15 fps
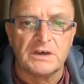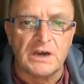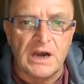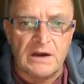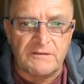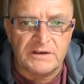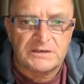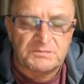
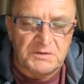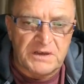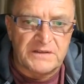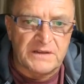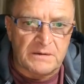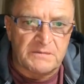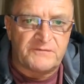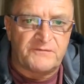I've explained
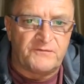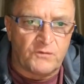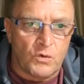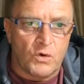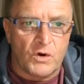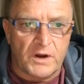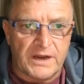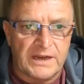that
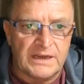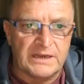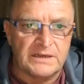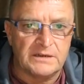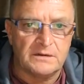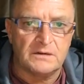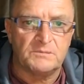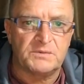before
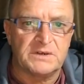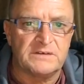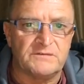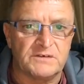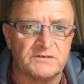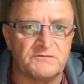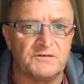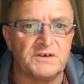in
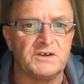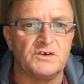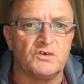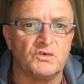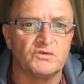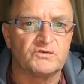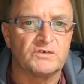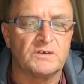previous
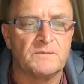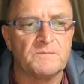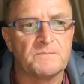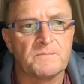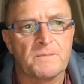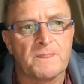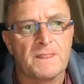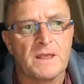videos.
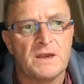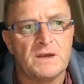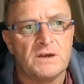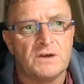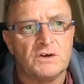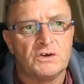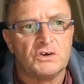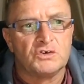
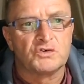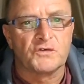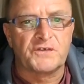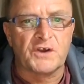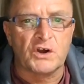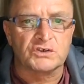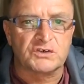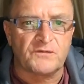So
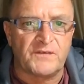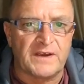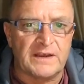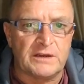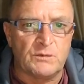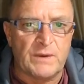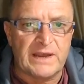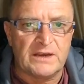
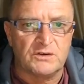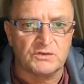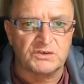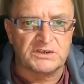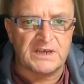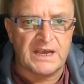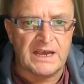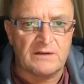theosophy, we could
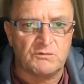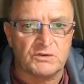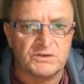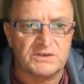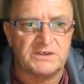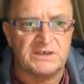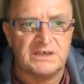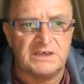say,
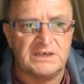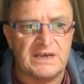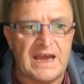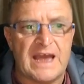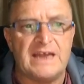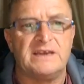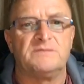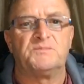was the
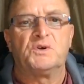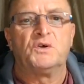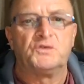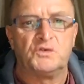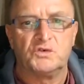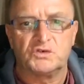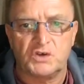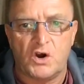end
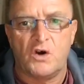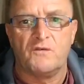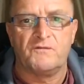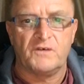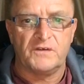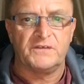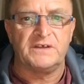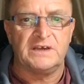product of
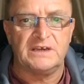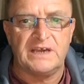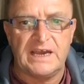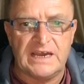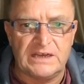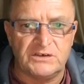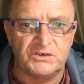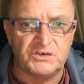the
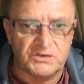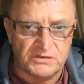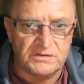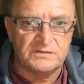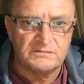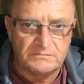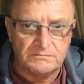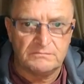ancient
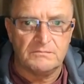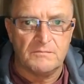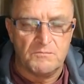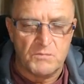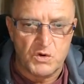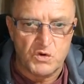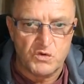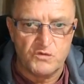
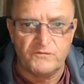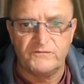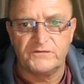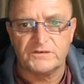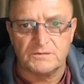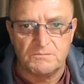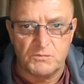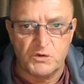moves
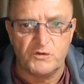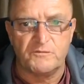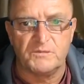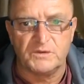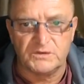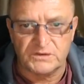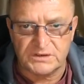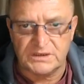and
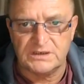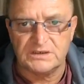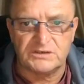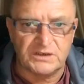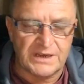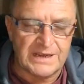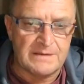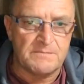movements
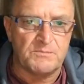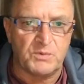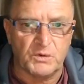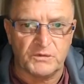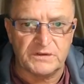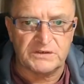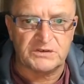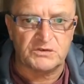to input
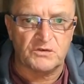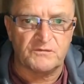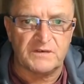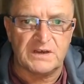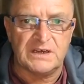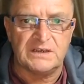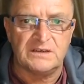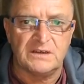this stuff
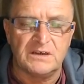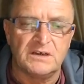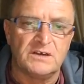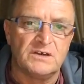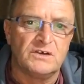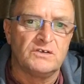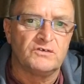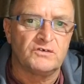into
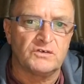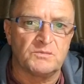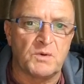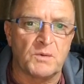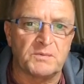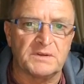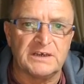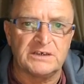the
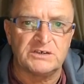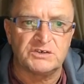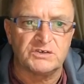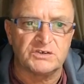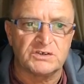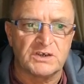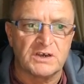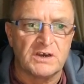populations,